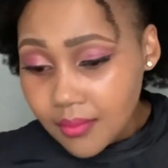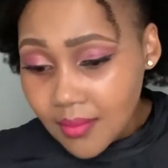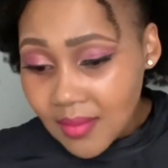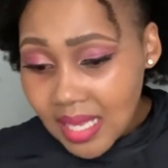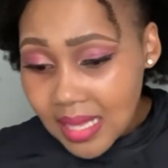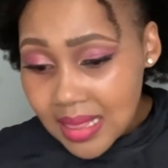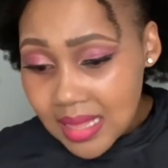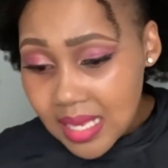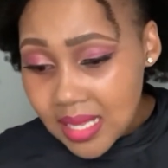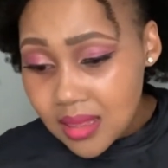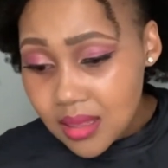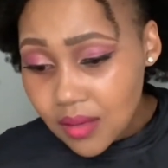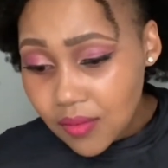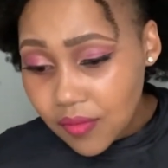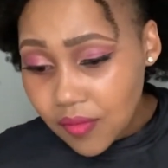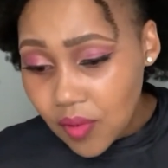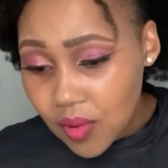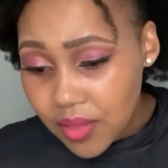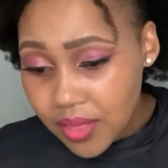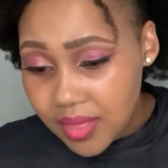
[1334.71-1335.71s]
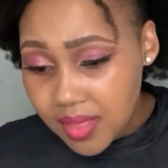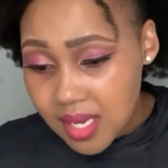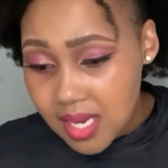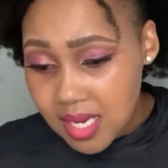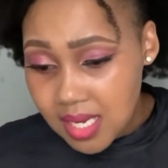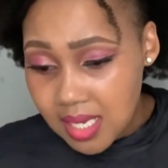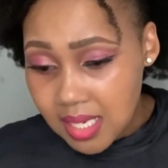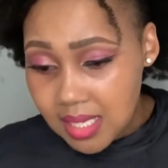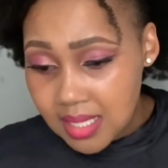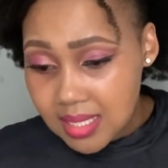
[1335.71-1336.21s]
And then the fourth
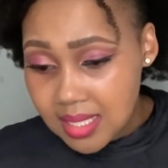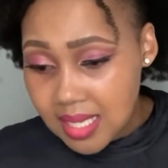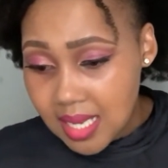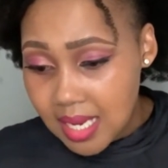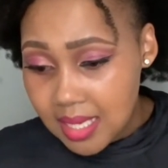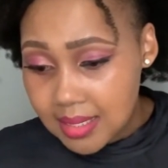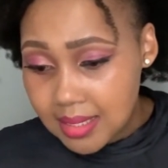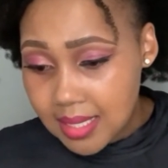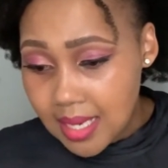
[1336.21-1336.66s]
thing is that